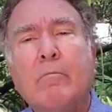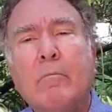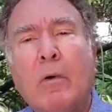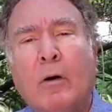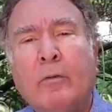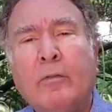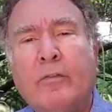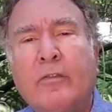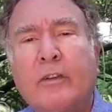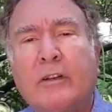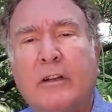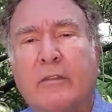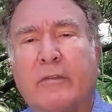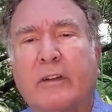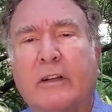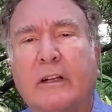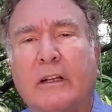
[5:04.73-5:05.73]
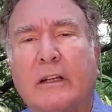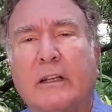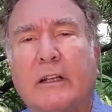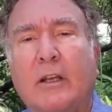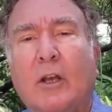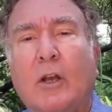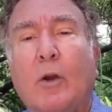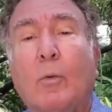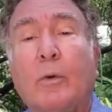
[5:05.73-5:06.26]
And most
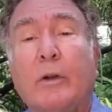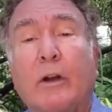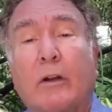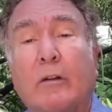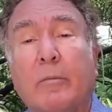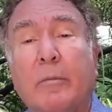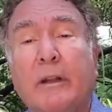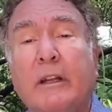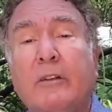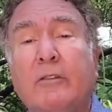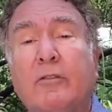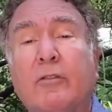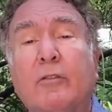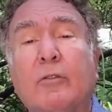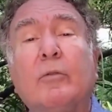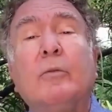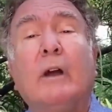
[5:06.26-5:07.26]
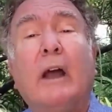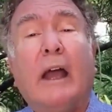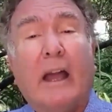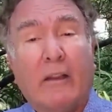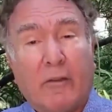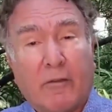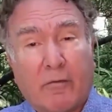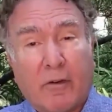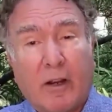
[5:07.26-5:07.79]
significantly, we are committed to,
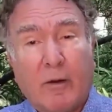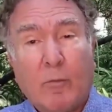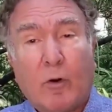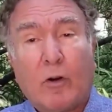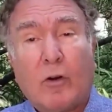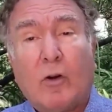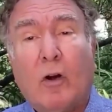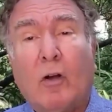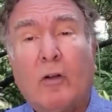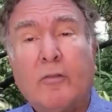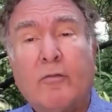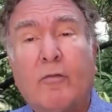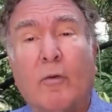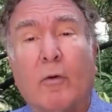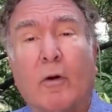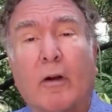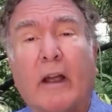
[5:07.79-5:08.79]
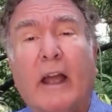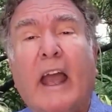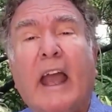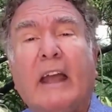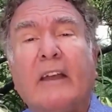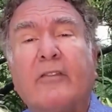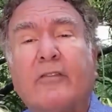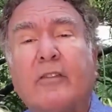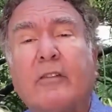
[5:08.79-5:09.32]
and the framework calls for,
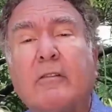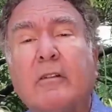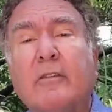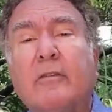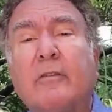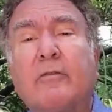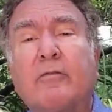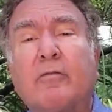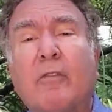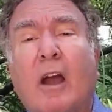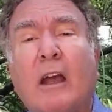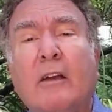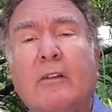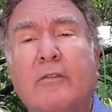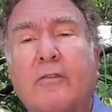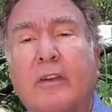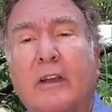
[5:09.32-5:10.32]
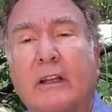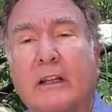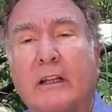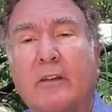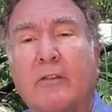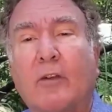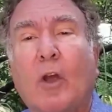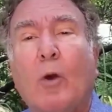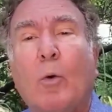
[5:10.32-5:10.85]
a series of trial
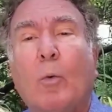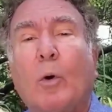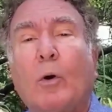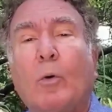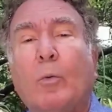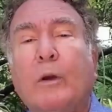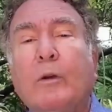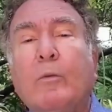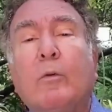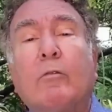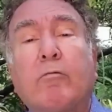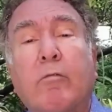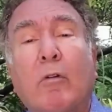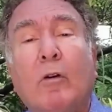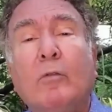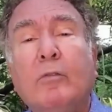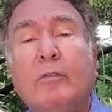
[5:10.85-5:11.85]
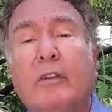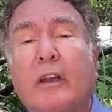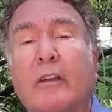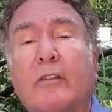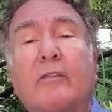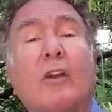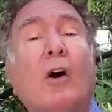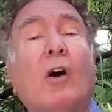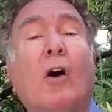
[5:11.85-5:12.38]
sailings where we will road
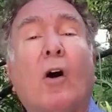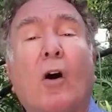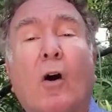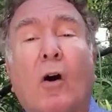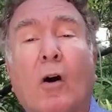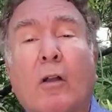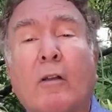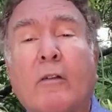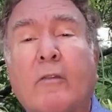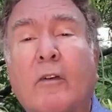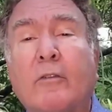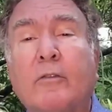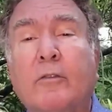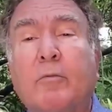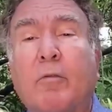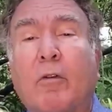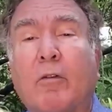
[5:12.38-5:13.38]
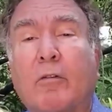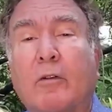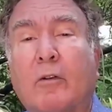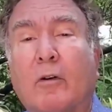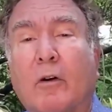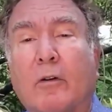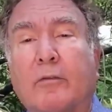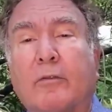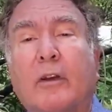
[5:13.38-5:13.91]
test all of our new
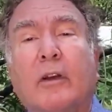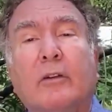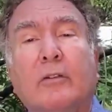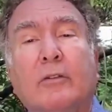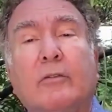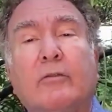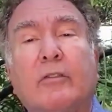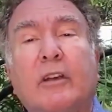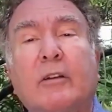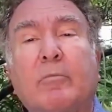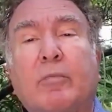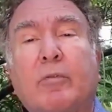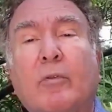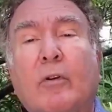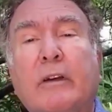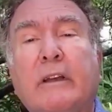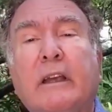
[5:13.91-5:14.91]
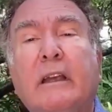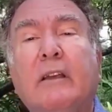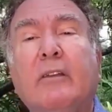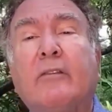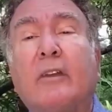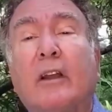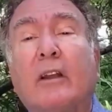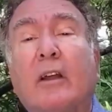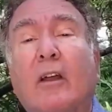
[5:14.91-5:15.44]
protocols, using
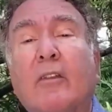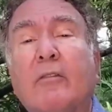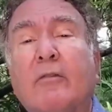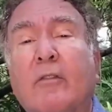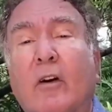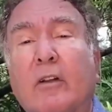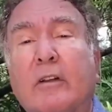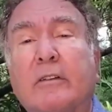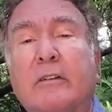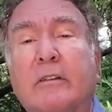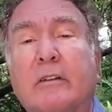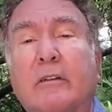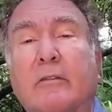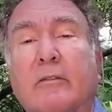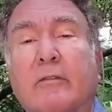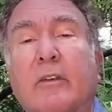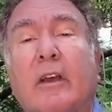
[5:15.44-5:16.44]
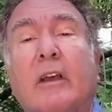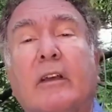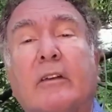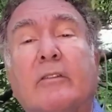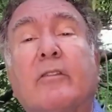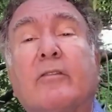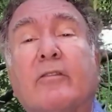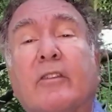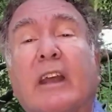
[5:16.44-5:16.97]
employees and other volunteers
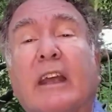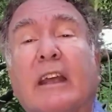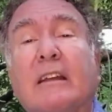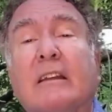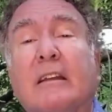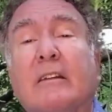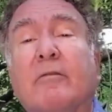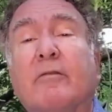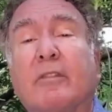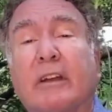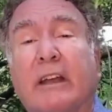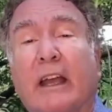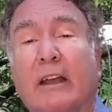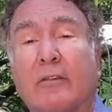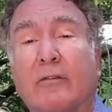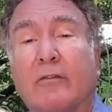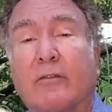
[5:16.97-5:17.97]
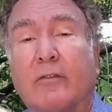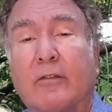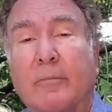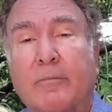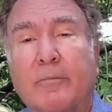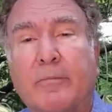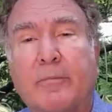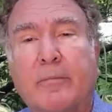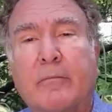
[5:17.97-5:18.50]
to stand in for
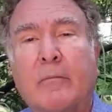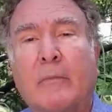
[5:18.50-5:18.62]
guests.